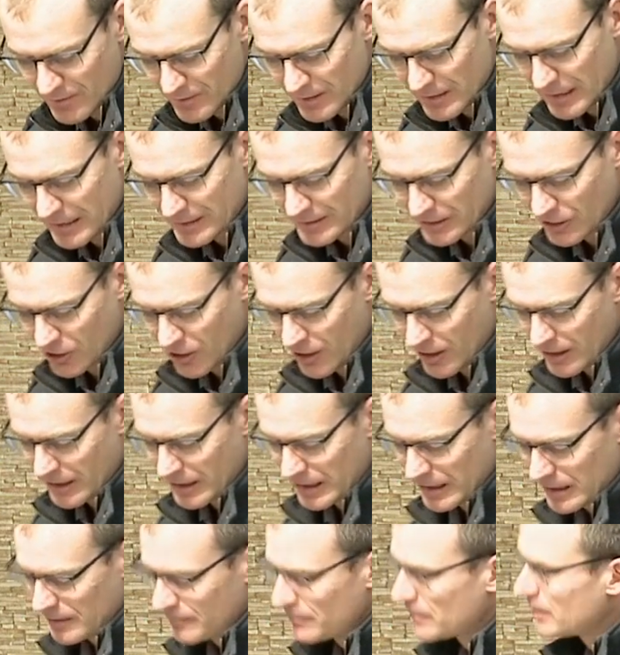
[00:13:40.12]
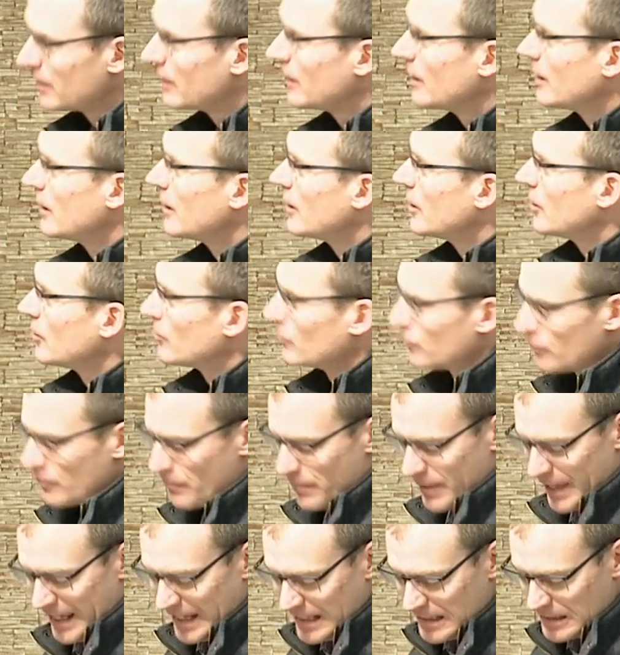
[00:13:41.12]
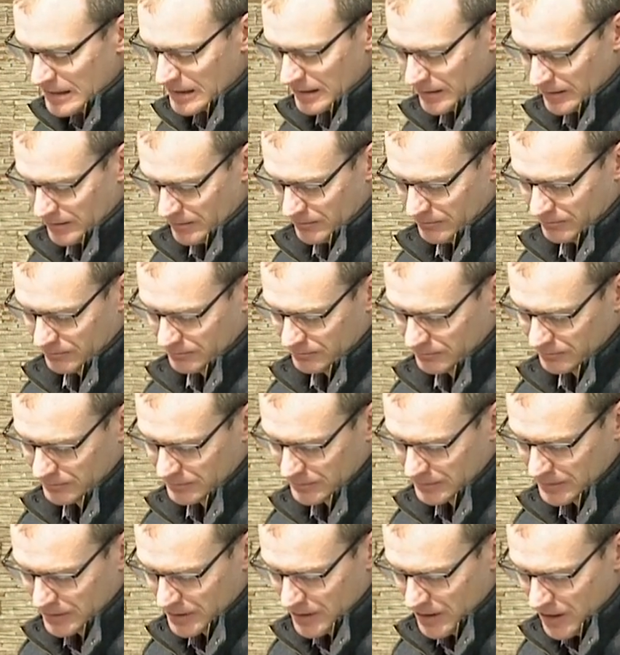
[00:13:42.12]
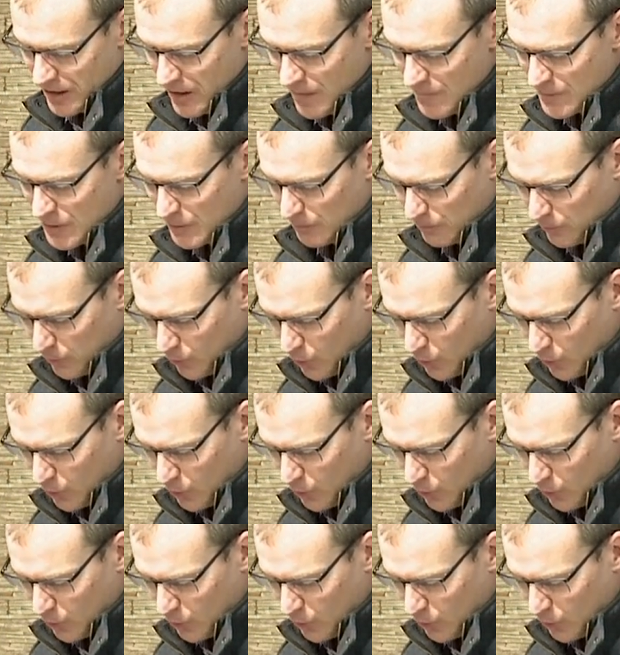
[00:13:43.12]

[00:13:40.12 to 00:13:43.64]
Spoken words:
Then Hezekiah repented of the